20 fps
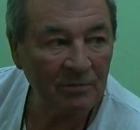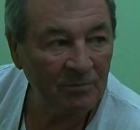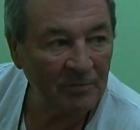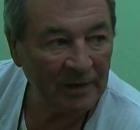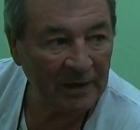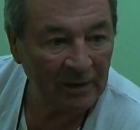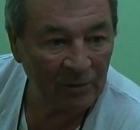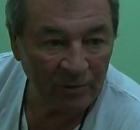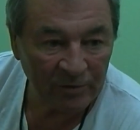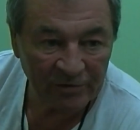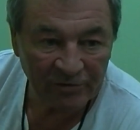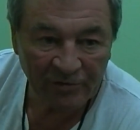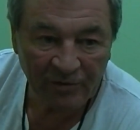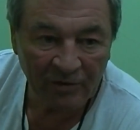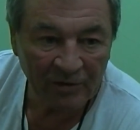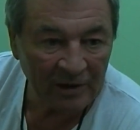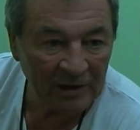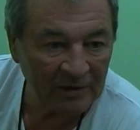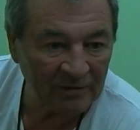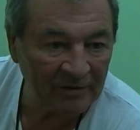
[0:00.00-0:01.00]
liquids
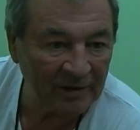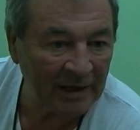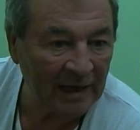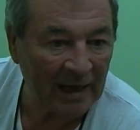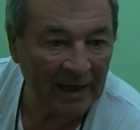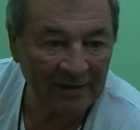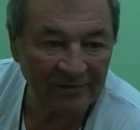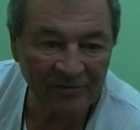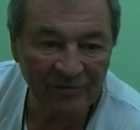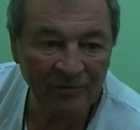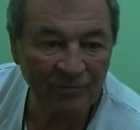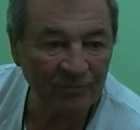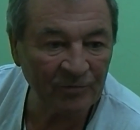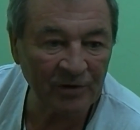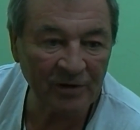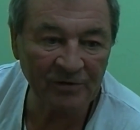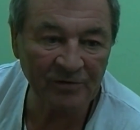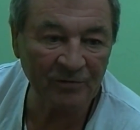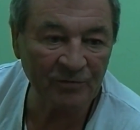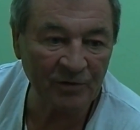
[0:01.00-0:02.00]
turning into gas and
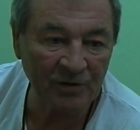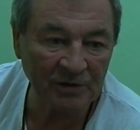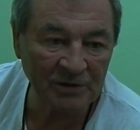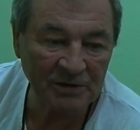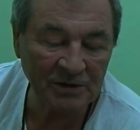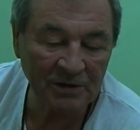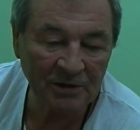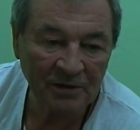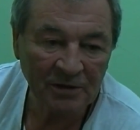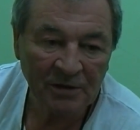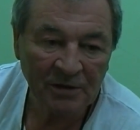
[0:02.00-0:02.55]
vice versa.